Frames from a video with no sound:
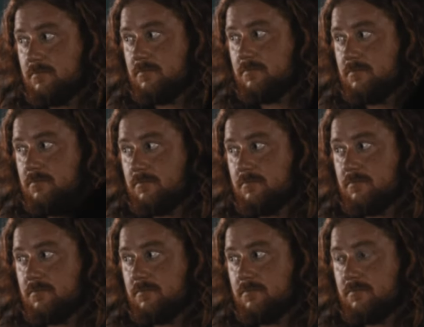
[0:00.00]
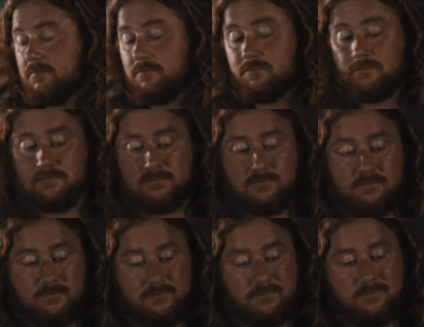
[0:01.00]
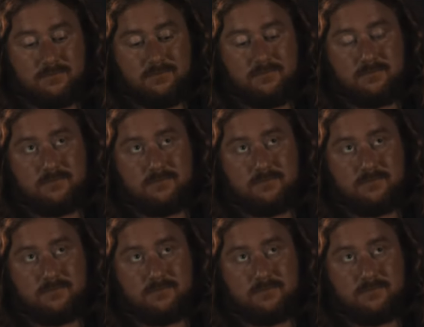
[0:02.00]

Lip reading: [no speech]